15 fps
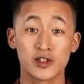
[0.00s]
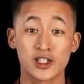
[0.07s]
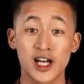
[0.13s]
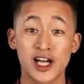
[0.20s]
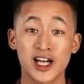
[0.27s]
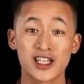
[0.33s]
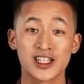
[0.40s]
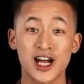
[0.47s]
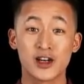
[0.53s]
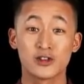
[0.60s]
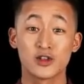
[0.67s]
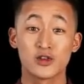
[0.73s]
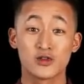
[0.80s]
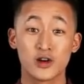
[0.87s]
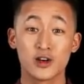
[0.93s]
taking down
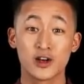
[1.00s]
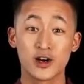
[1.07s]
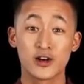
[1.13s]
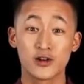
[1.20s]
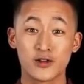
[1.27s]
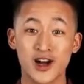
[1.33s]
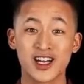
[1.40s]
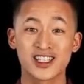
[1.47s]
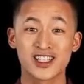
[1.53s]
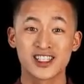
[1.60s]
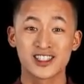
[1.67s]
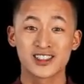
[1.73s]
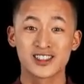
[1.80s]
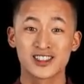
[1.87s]
stronger threats.